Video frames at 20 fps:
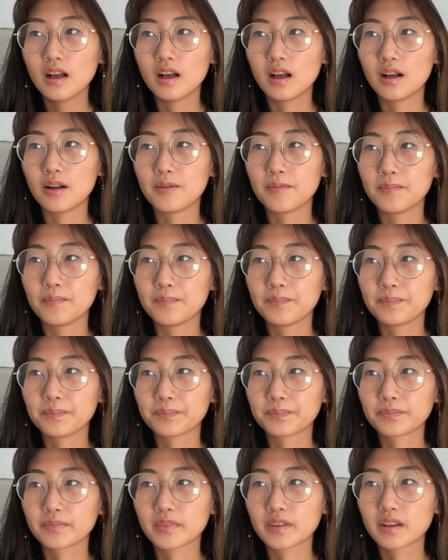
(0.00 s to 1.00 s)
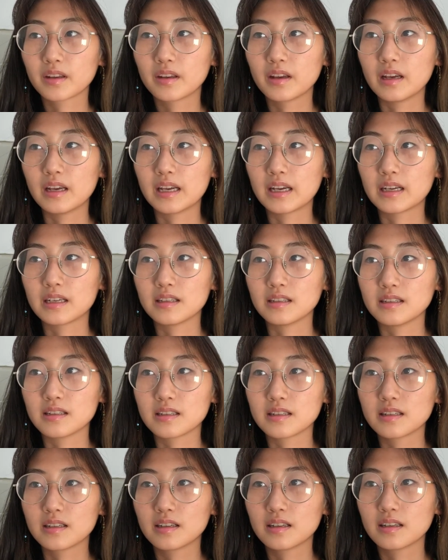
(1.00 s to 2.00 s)
Um, and
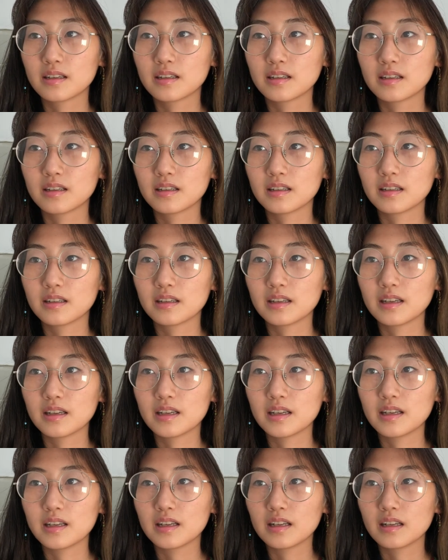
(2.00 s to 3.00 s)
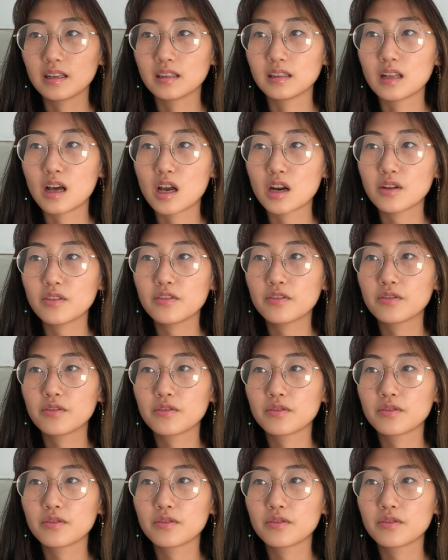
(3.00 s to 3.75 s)
a lot of